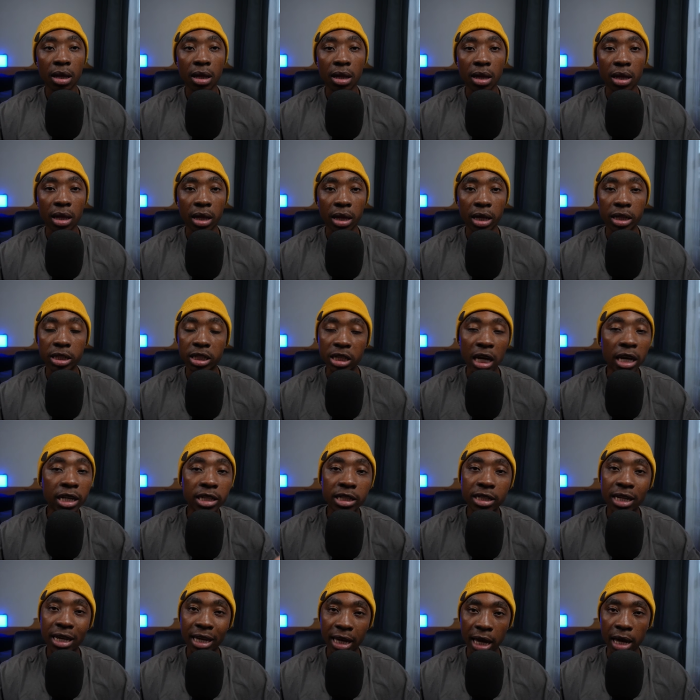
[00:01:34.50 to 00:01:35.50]
he
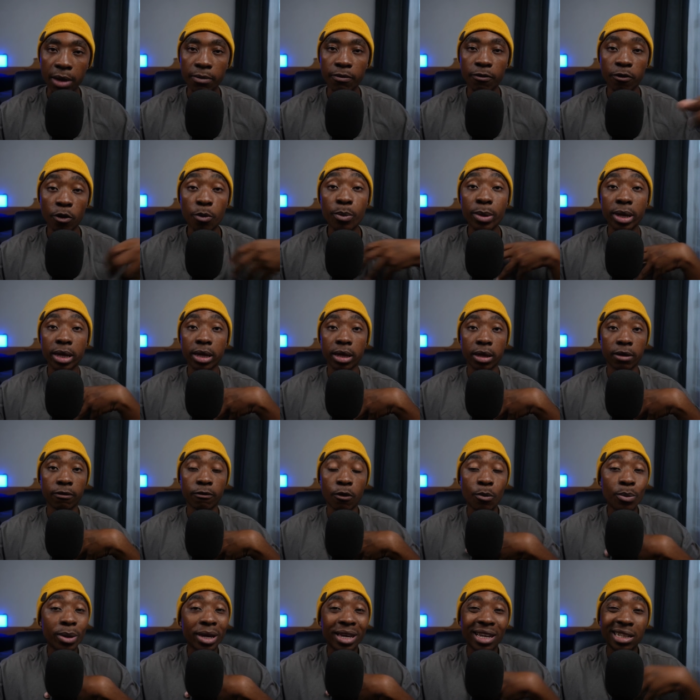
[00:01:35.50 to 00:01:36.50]
changed the game. For me,
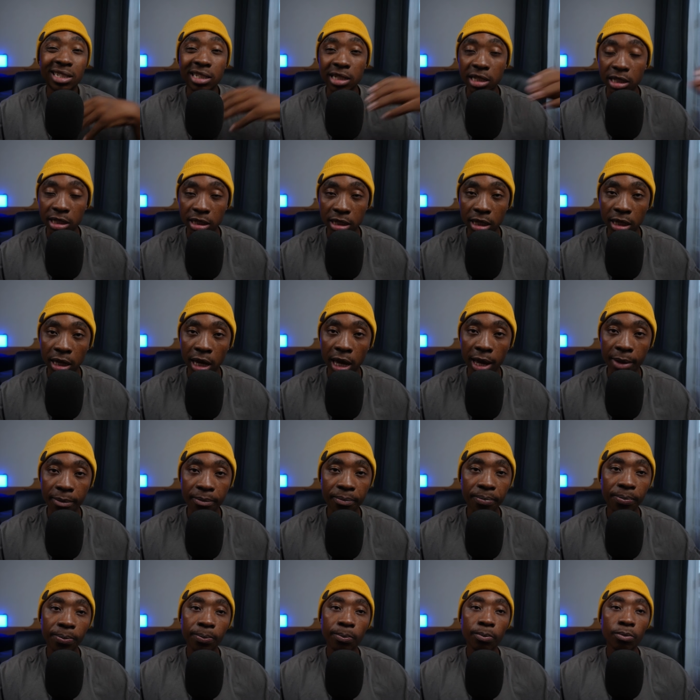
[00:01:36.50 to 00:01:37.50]
he changed the game.
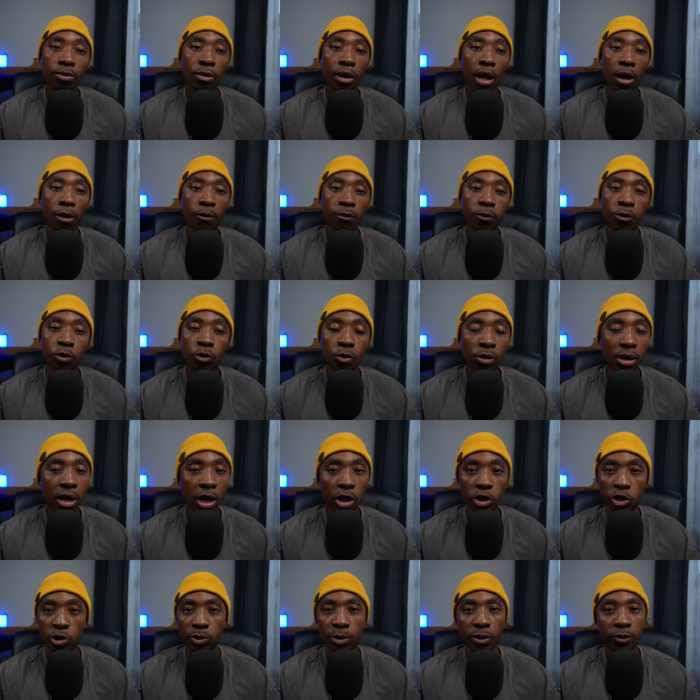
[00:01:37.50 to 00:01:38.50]
I'm Mfundo
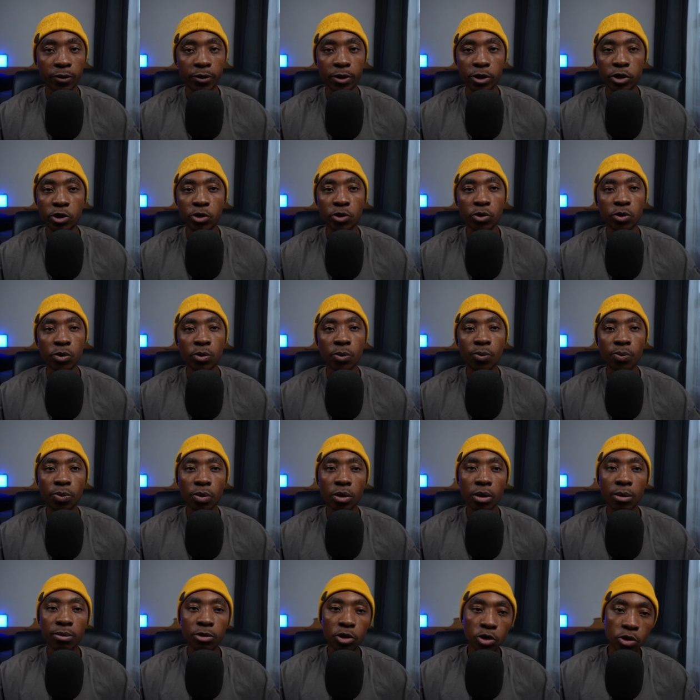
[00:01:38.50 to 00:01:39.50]
Ngashubafe too.
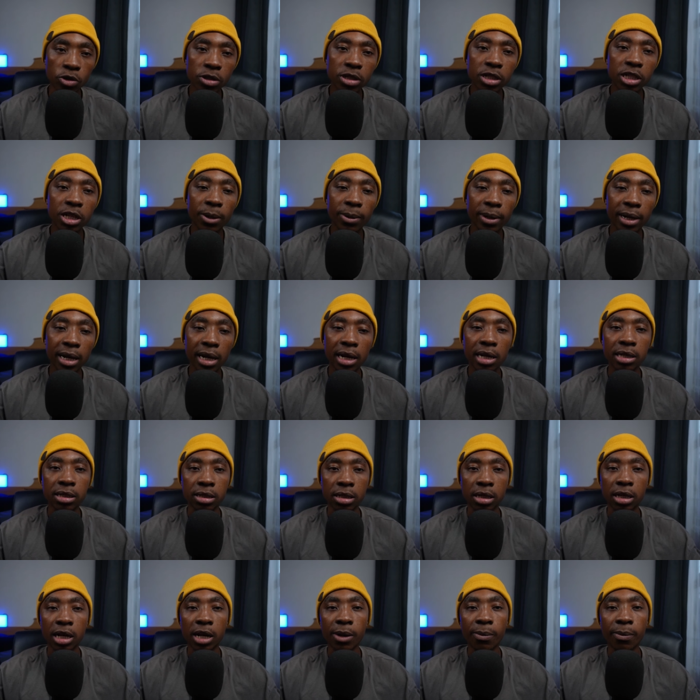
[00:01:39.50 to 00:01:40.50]
Duduzi Shabalala is a
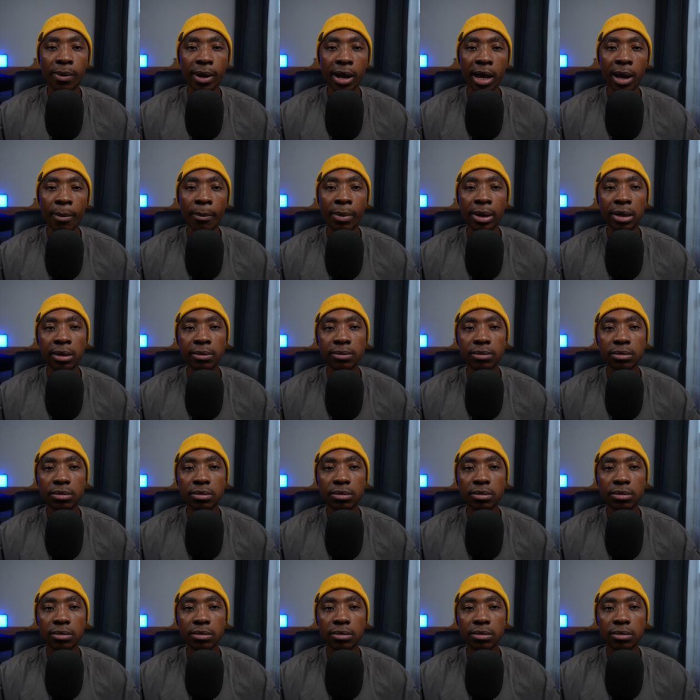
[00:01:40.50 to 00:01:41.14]
great player, but